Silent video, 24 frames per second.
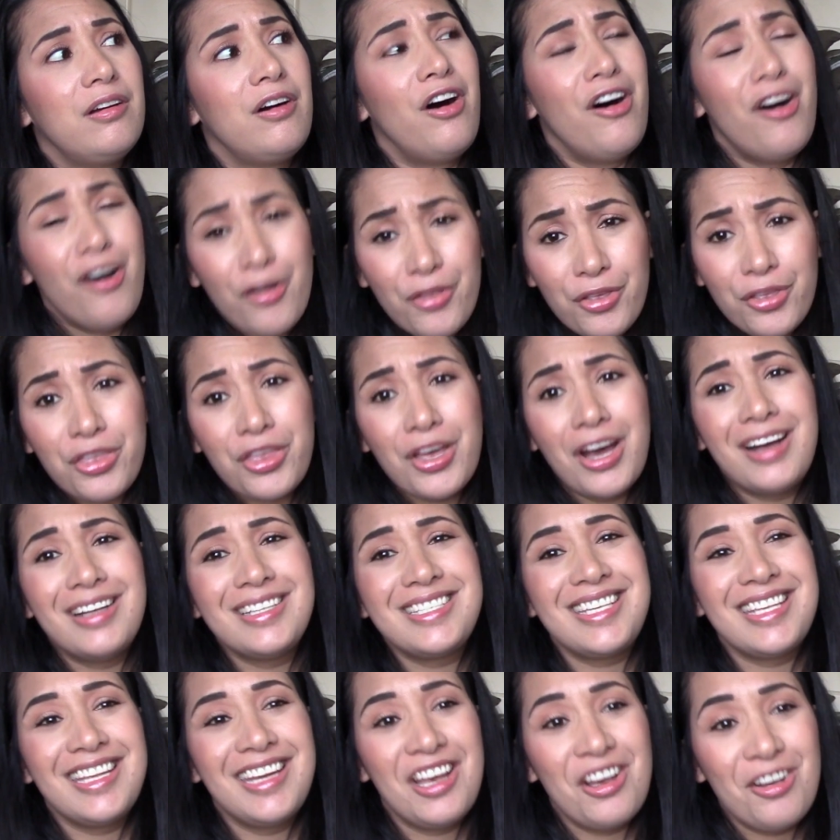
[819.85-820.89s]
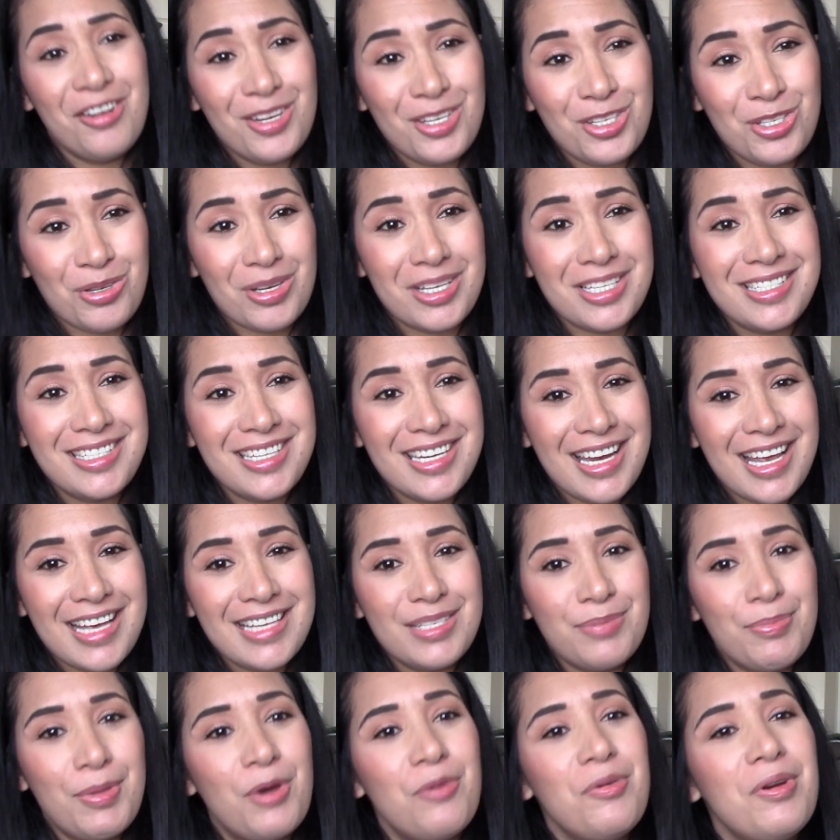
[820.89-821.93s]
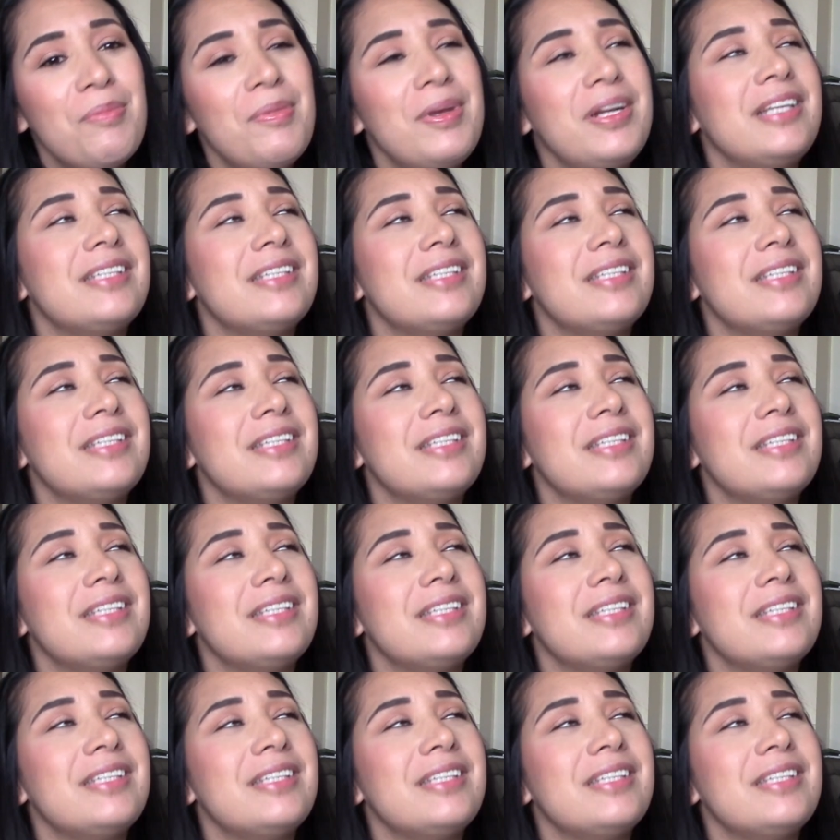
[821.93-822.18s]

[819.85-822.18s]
all the thoughts that Harry Dresden has about women.